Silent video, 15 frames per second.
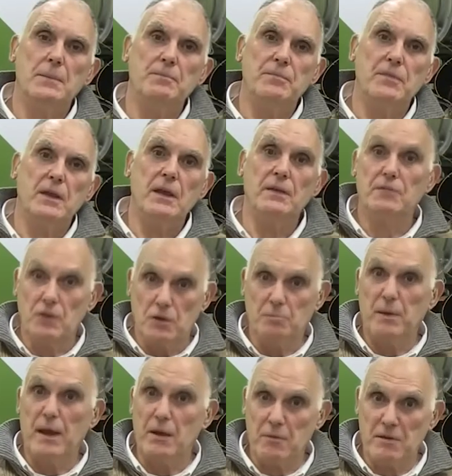if you could
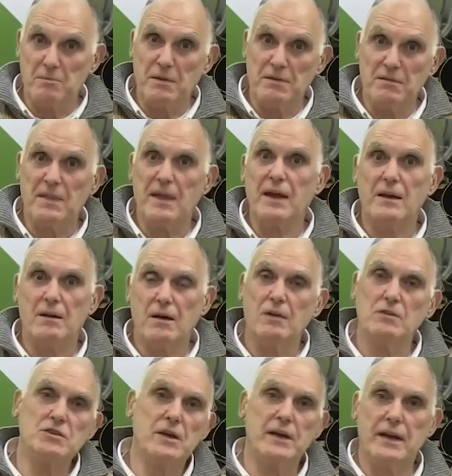bear with me for that, I'll show
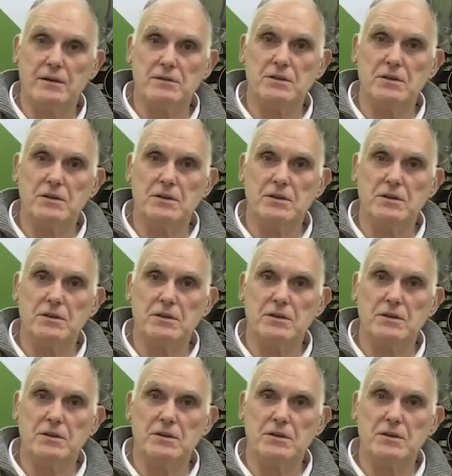you how to do